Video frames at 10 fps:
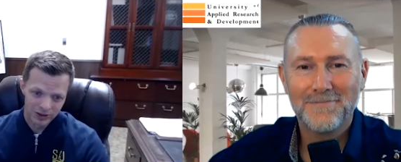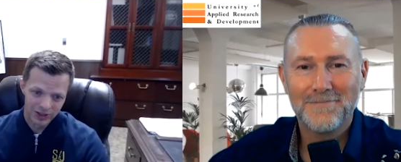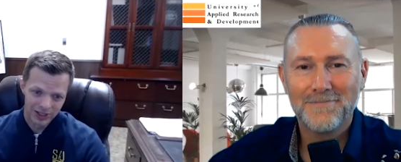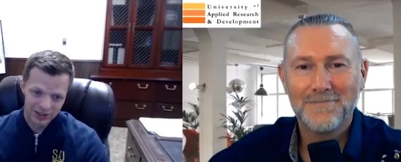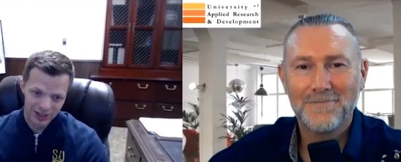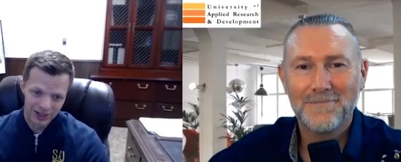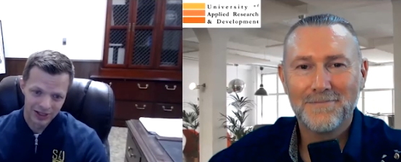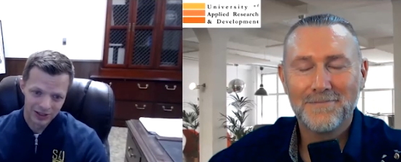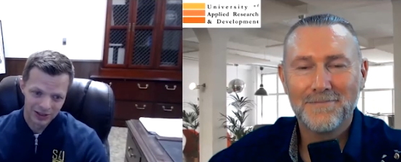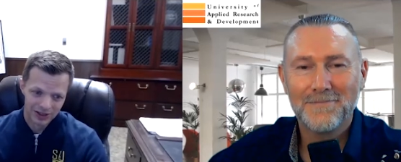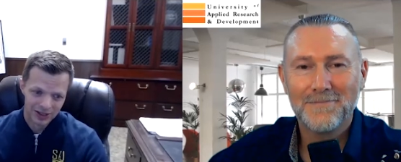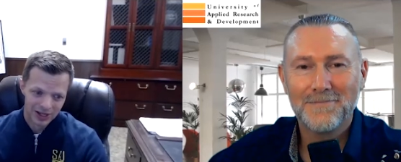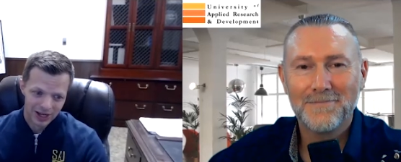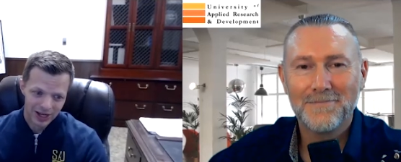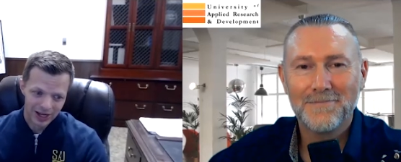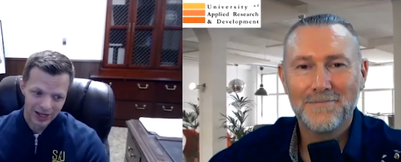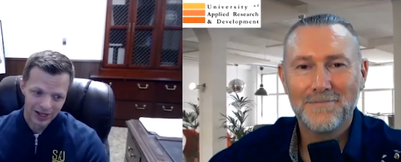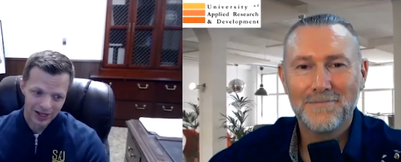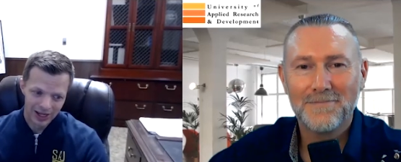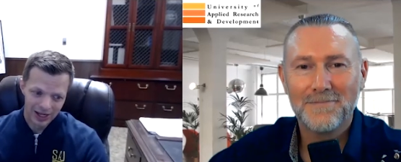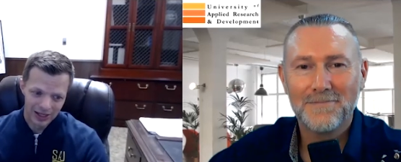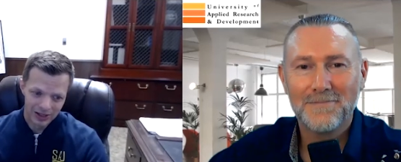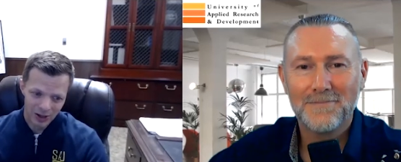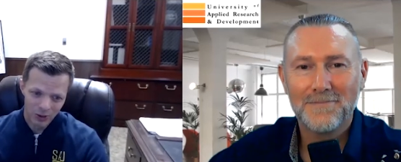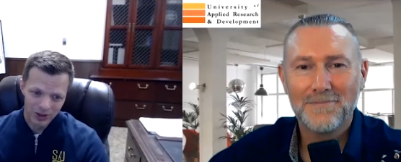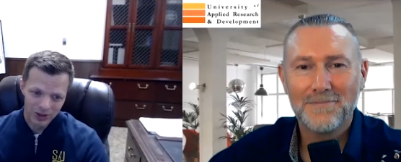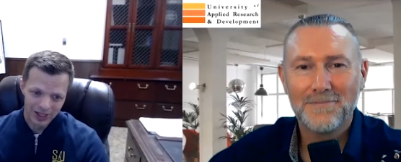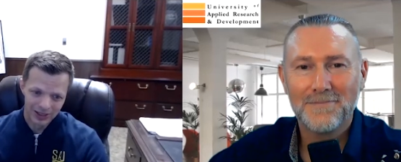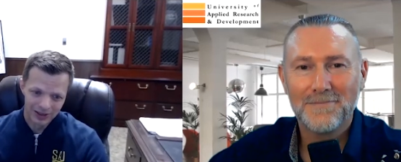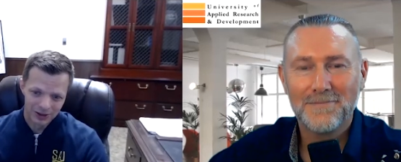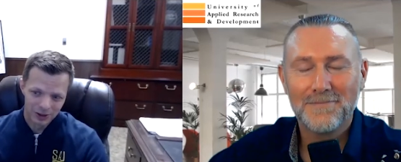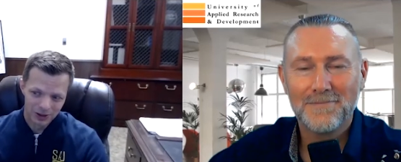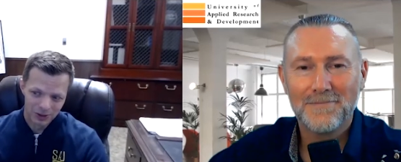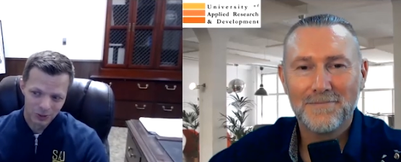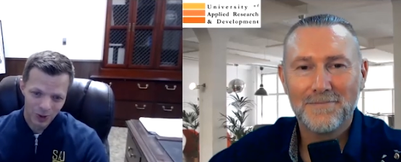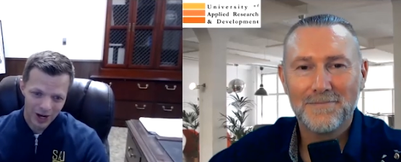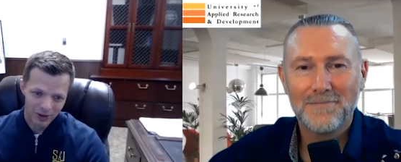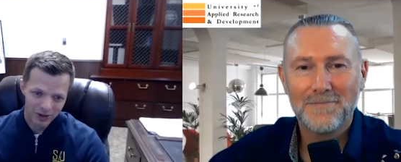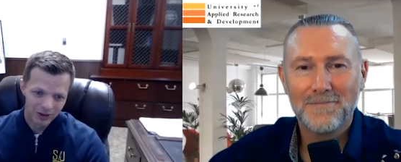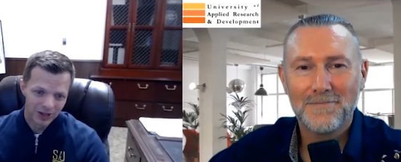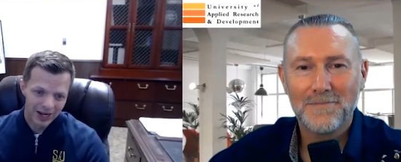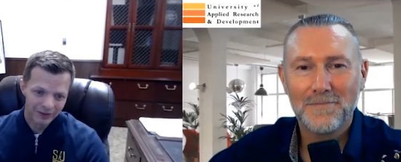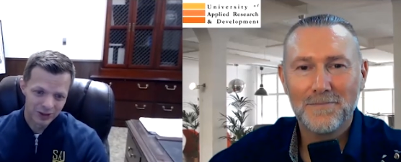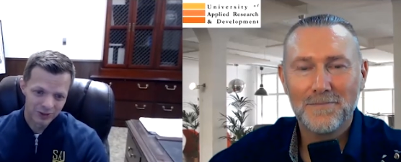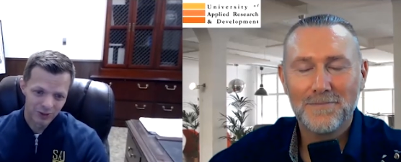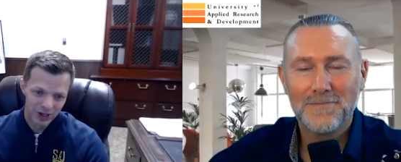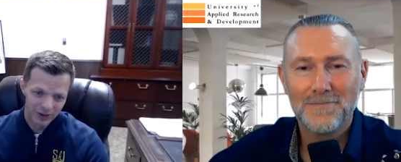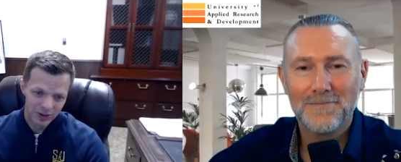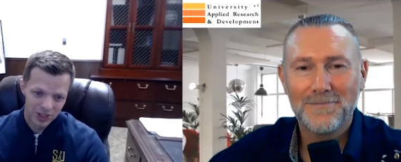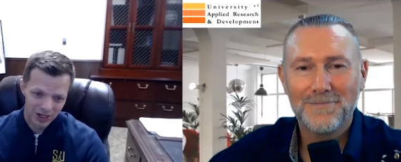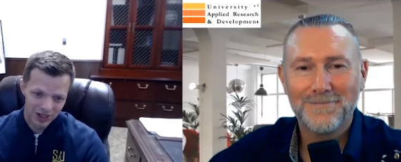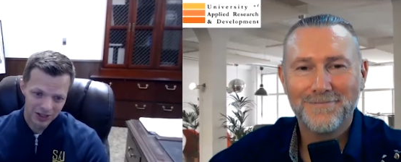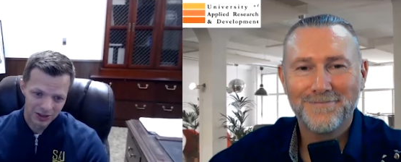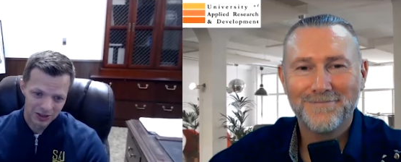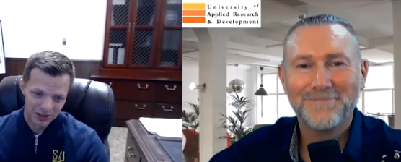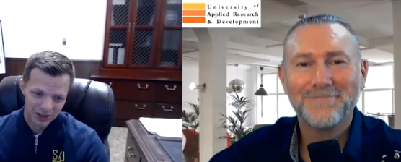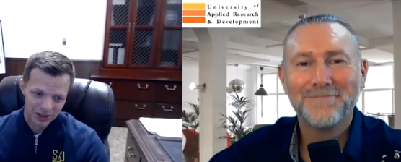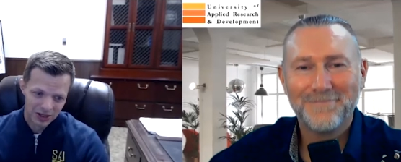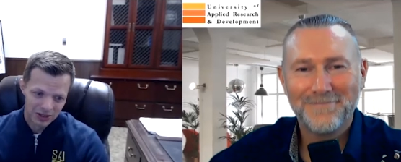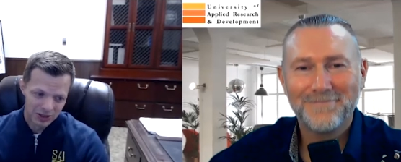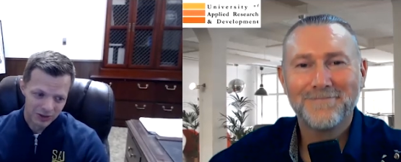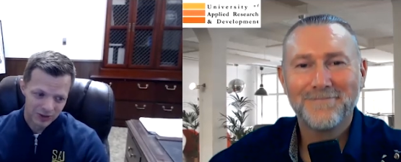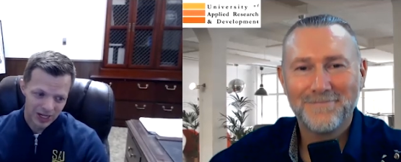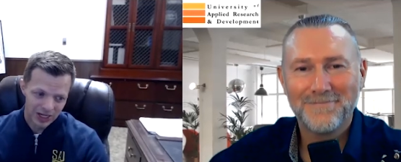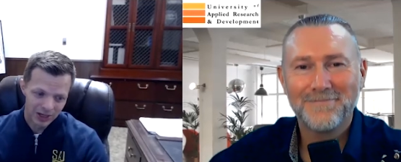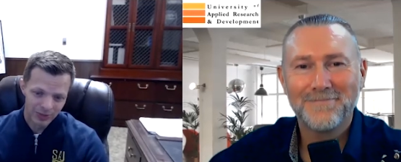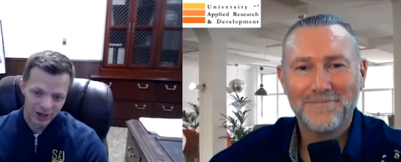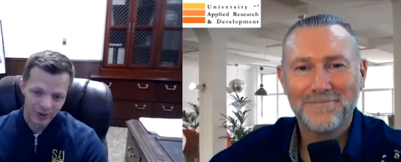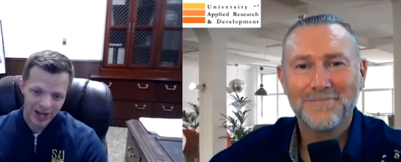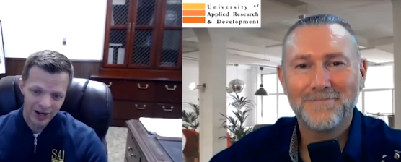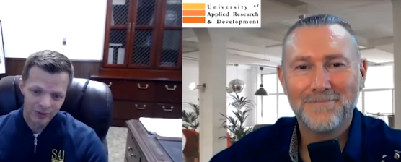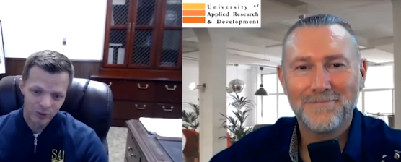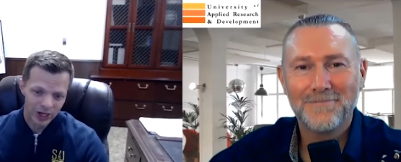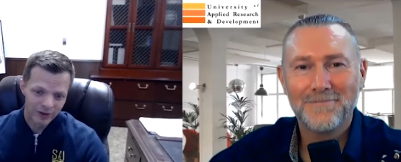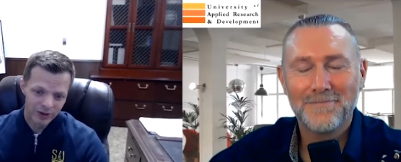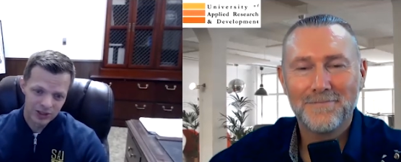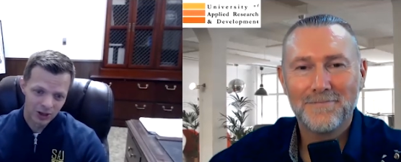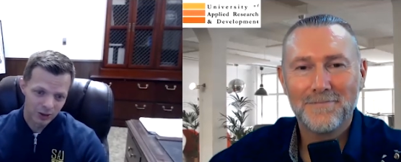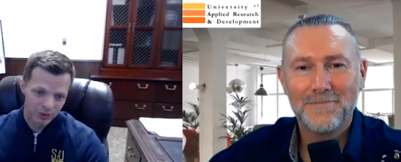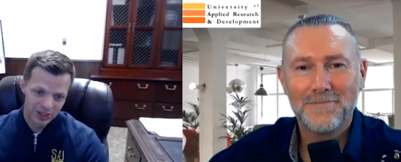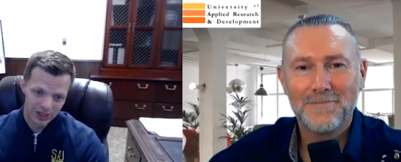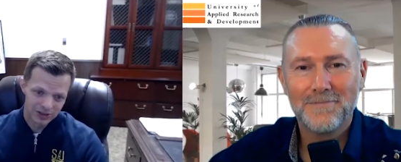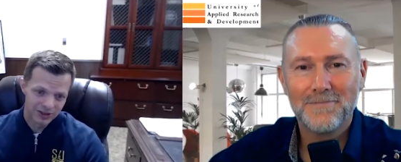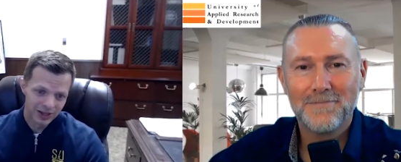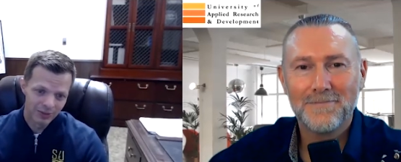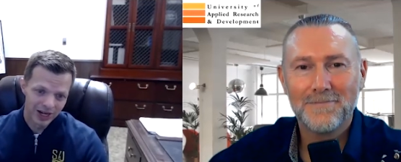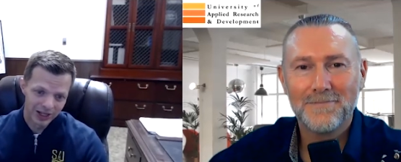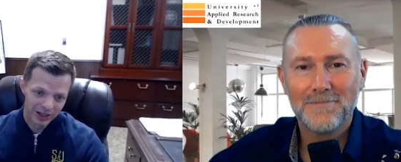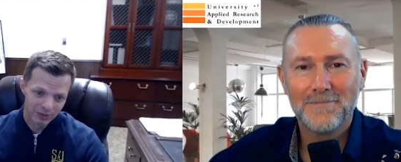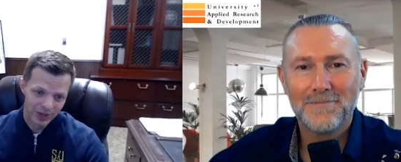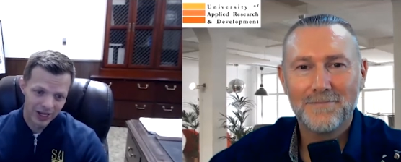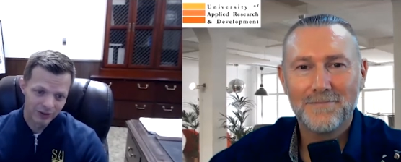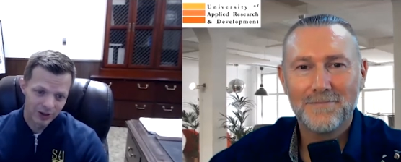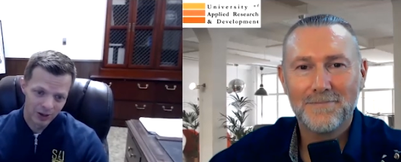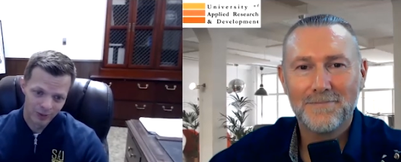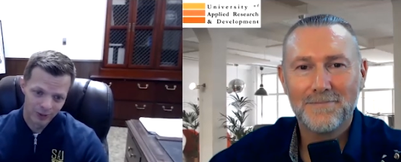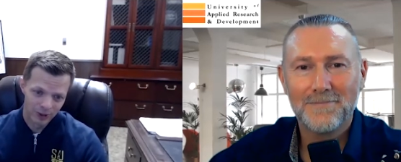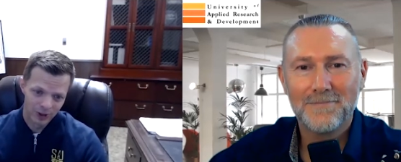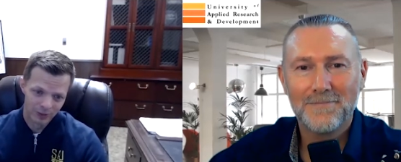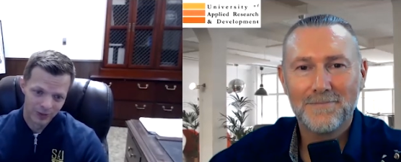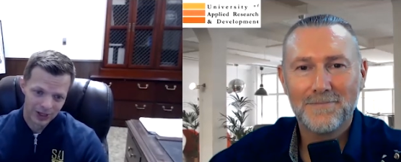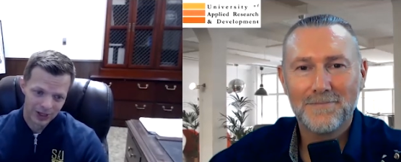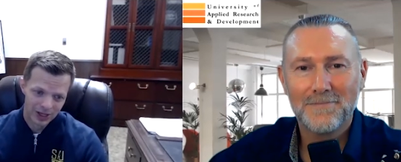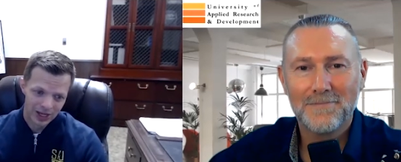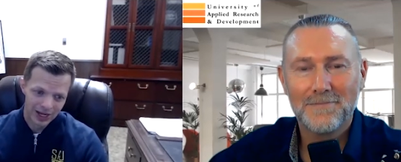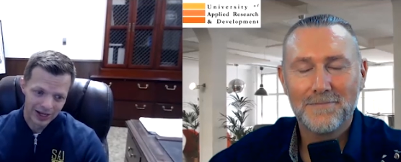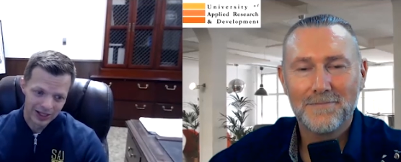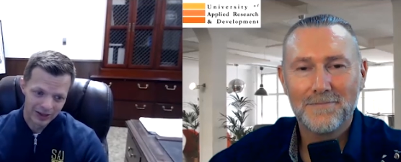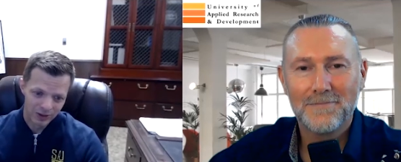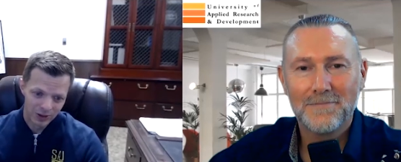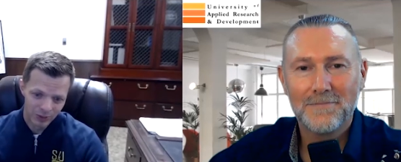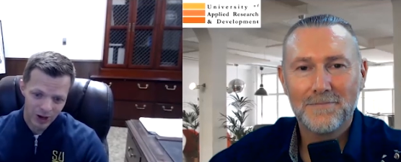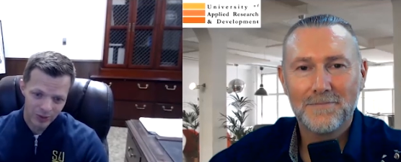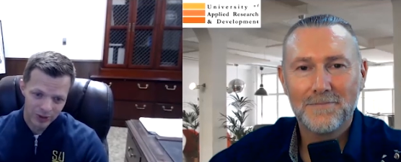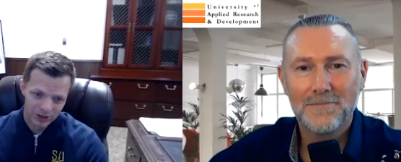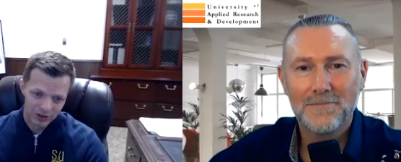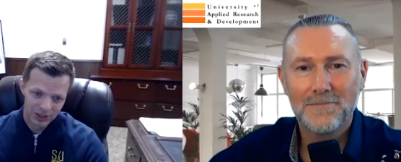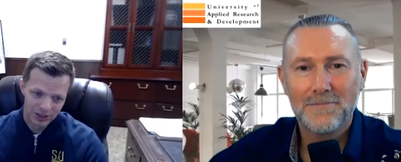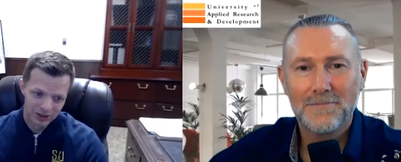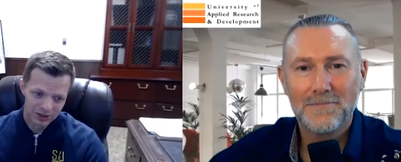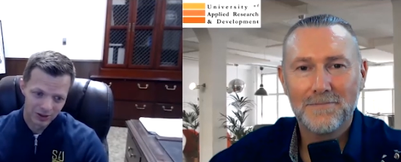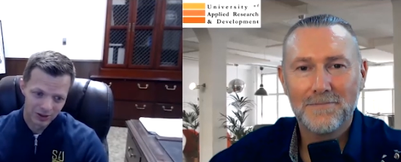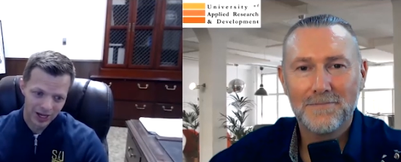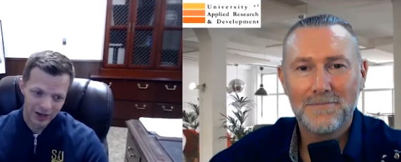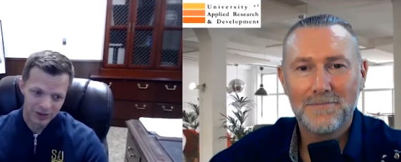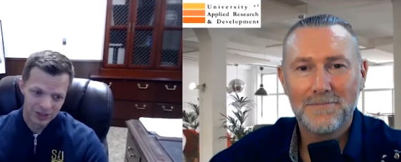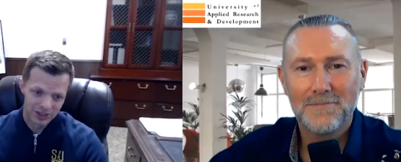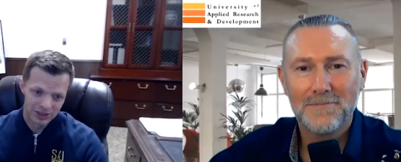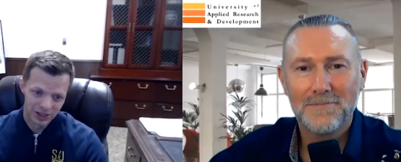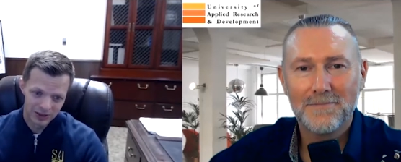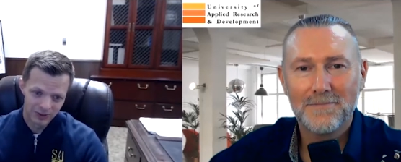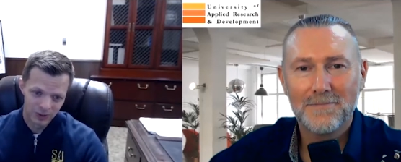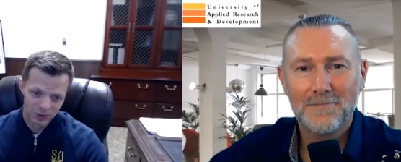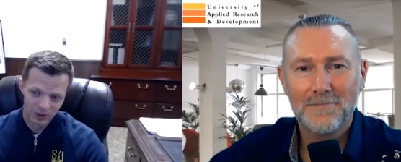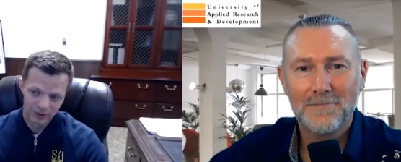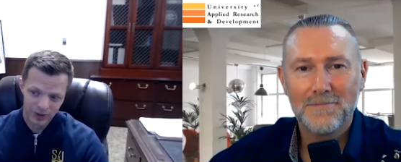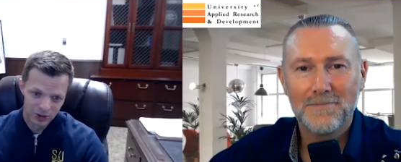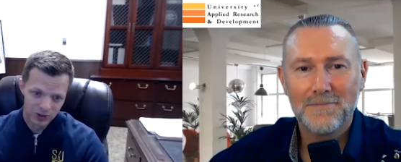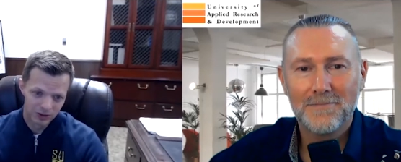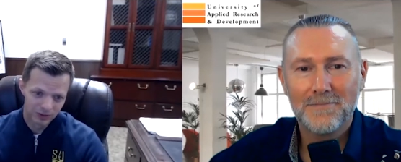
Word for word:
Speaker 1: that stage and and knowing that wow their life is forever changed you've taken them out, out of whatever circumstance they might have, may have come from and given them opportunity to have a successful future